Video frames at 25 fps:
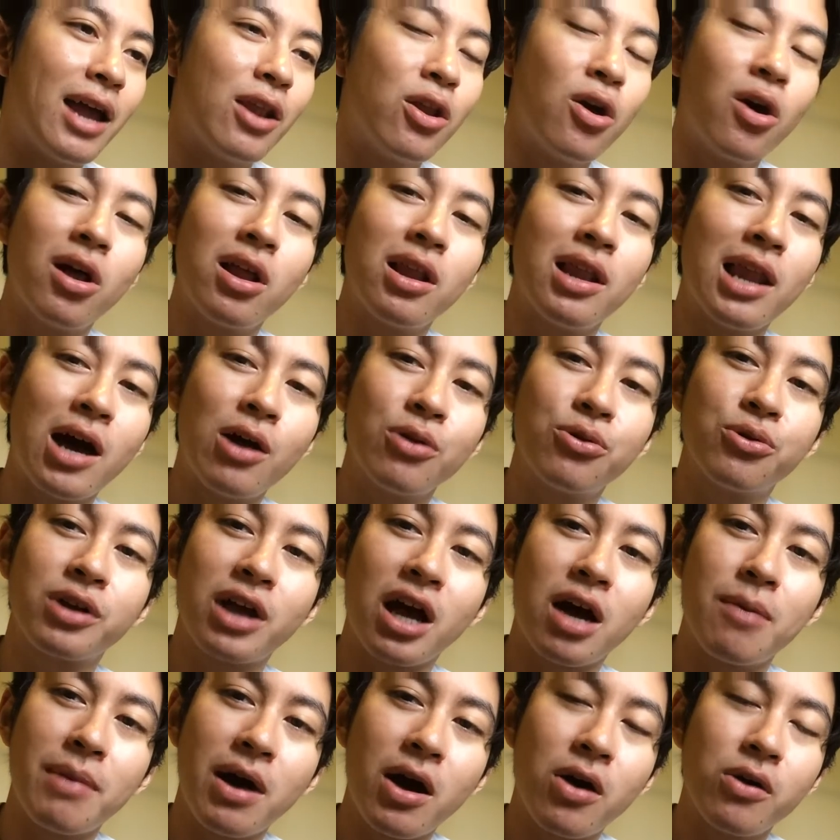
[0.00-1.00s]
and not allowed to
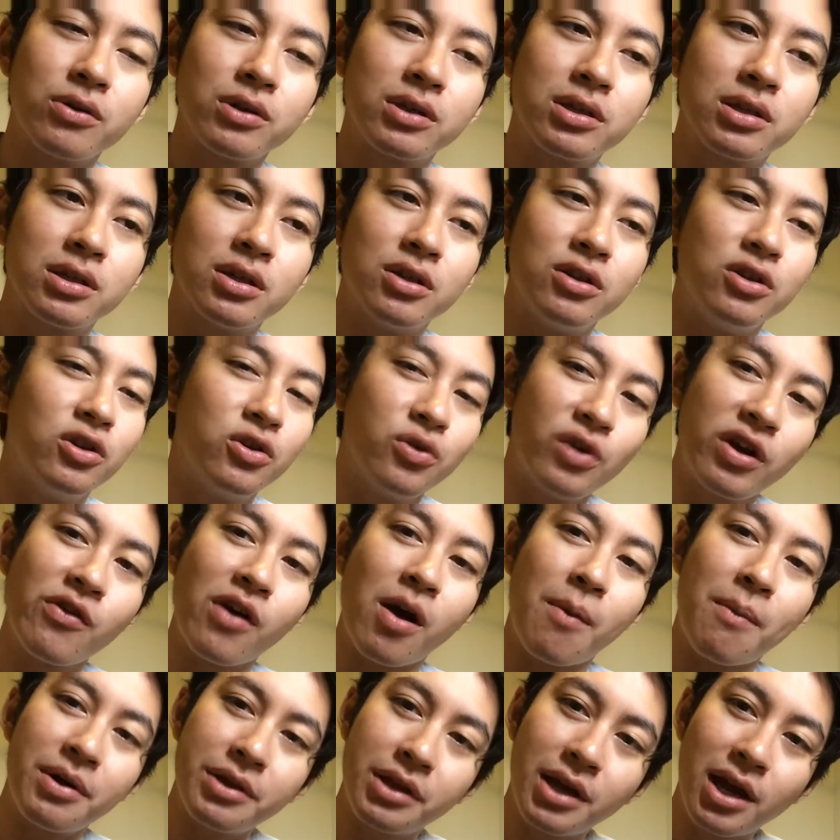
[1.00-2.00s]
come out during
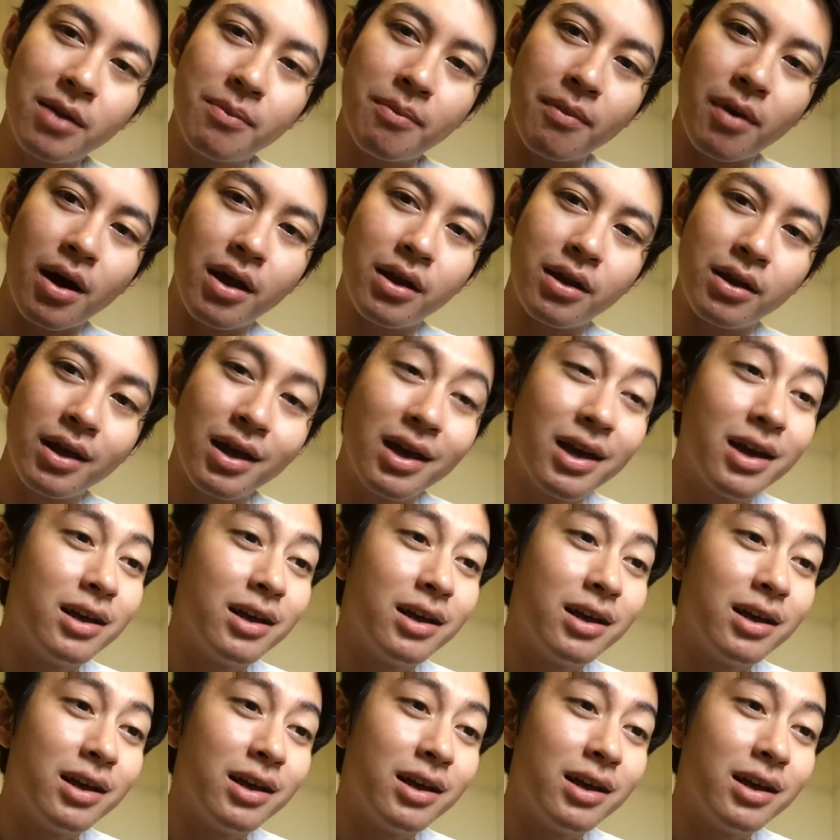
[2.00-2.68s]
Ramadan month?